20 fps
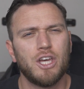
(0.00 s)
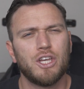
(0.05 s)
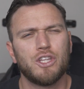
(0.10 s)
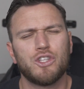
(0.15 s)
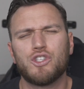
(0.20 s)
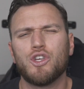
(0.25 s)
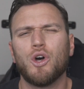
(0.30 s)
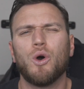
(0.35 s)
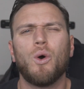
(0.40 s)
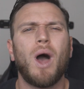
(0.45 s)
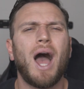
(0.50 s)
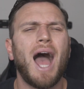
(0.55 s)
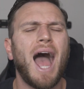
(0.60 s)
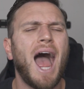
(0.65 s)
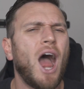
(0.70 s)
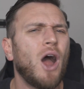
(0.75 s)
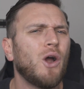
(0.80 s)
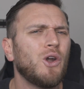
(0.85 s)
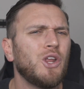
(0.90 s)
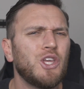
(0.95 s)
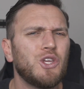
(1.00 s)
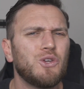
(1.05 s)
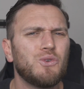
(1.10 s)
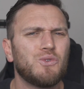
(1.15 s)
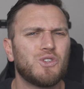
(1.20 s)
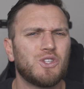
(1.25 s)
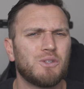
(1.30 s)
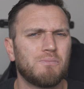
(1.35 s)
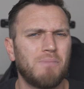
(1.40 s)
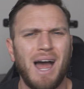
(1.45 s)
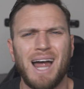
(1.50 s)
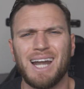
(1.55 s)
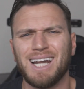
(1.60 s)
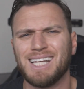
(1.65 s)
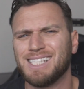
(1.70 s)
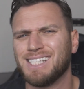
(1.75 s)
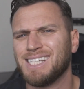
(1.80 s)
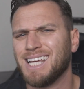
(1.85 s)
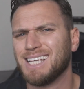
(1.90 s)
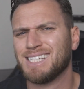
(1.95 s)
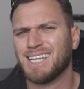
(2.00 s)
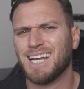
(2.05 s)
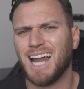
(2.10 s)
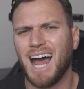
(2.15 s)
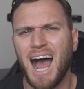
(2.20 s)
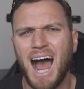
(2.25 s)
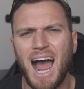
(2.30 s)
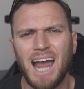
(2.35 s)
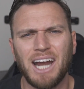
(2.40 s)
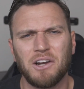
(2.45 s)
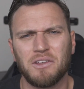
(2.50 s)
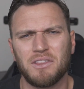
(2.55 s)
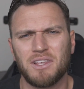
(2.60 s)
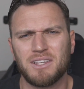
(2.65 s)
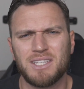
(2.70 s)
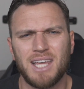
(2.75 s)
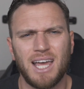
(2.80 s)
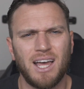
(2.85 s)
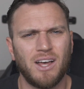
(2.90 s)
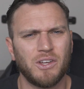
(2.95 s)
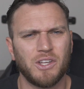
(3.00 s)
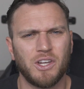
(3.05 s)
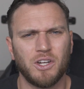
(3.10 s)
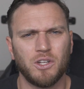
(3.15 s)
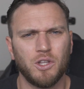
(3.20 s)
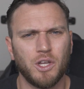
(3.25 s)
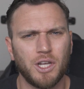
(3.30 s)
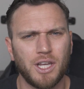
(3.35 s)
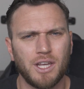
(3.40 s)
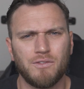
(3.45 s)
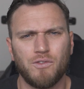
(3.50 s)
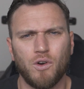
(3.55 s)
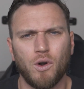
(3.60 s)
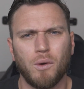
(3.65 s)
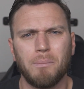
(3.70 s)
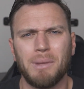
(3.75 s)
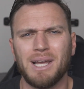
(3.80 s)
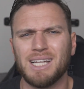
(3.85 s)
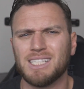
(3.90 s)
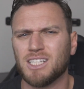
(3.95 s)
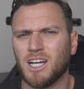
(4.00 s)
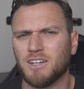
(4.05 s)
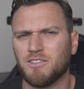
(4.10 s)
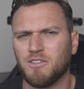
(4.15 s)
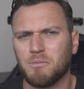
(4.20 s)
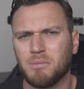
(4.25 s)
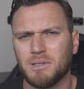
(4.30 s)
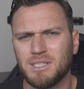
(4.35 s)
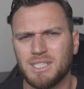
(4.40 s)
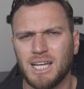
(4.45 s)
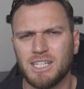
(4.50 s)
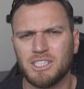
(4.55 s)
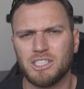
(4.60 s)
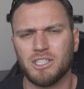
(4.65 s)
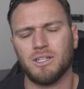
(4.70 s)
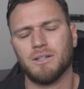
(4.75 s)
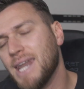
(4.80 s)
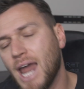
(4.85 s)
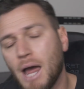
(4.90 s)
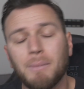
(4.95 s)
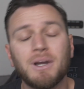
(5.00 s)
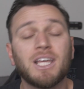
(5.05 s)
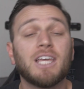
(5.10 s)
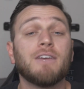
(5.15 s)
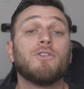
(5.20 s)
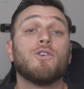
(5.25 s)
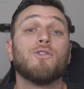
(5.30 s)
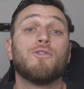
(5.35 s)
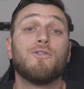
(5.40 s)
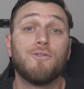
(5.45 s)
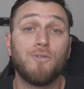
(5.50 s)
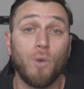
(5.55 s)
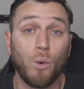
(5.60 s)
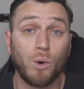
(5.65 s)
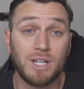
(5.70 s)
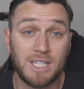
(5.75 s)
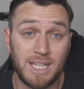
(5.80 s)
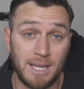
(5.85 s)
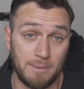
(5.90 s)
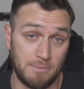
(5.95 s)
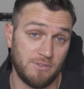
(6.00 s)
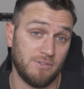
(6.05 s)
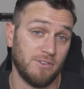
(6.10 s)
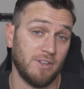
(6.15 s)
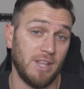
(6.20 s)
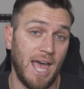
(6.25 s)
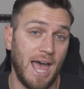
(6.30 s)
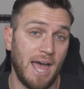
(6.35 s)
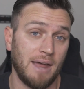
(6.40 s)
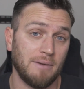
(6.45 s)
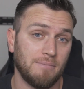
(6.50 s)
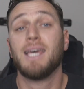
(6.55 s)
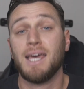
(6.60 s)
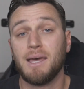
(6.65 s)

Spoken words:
So how do you spot, assess, and hire the talent you're looking for based off of potential? Now I'm gonna give you 4 tips for that.